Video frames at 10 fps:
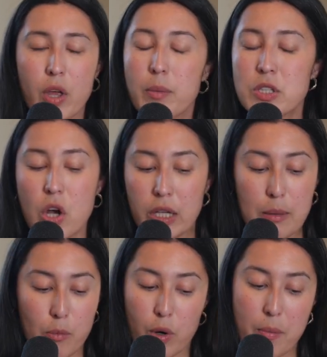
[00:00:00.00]
I'll be
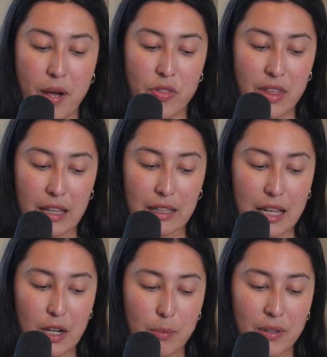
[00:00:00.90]
talking more about that
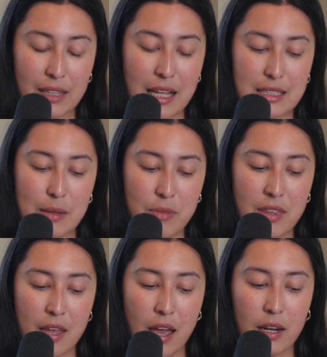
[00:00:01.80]
later, but that's
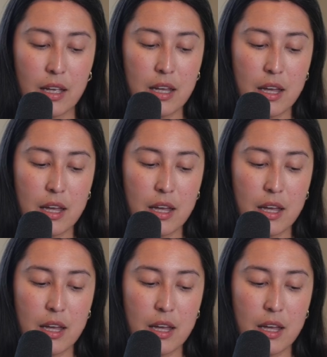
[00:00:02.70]
something that